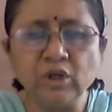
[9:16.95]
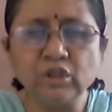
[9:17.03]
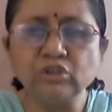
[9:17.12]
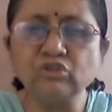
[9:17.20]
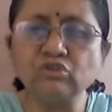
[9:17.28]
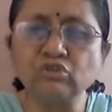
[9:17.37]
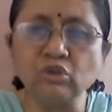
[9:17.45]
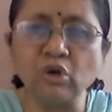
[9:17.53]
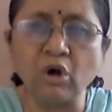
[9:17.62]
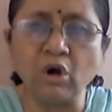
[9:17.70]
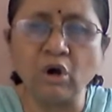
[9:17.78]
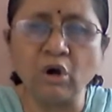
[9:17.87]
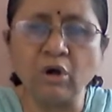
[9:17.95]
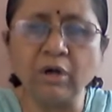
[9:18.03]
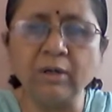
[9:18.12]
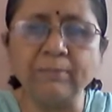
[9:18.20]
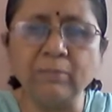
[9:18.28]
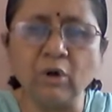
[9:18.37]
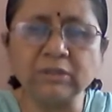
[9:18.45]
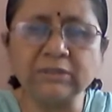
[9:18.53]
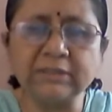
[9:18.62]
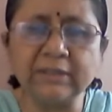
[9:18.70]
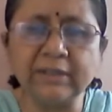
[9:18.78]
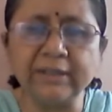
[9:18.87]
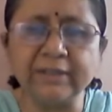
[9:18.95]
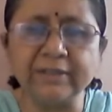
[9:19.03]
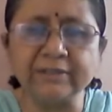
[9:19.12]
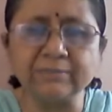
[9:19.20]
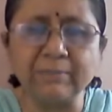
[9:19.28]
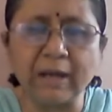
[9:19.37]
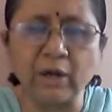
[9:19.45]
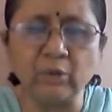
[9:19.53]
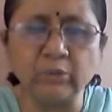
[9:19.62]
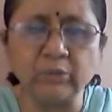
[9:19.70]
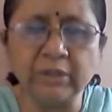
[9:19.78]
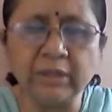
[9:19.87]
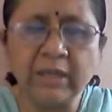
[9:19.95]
saw a morsel in his mouth,